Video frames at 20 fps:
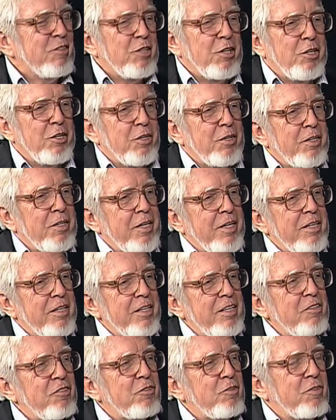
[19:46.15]
No, at
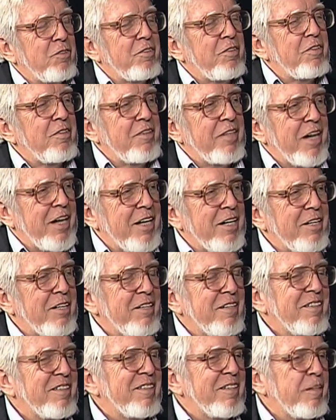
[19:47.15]
least not
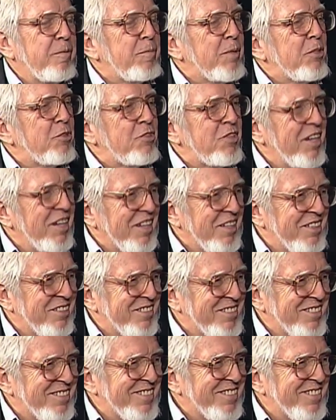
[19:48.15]
the
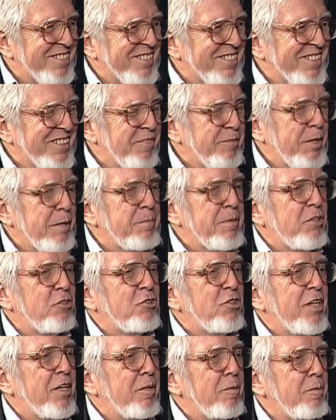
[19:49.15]
Marcellus. There may be
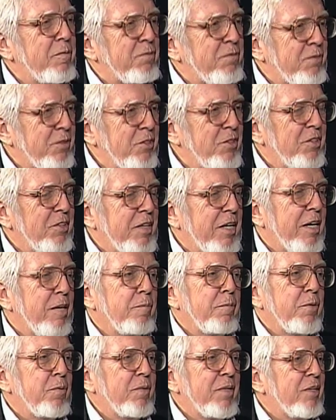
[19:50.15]
shale further
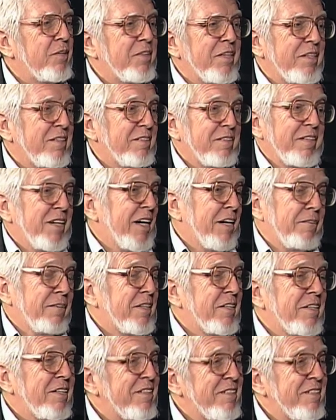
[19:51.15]
down, but we don't have it.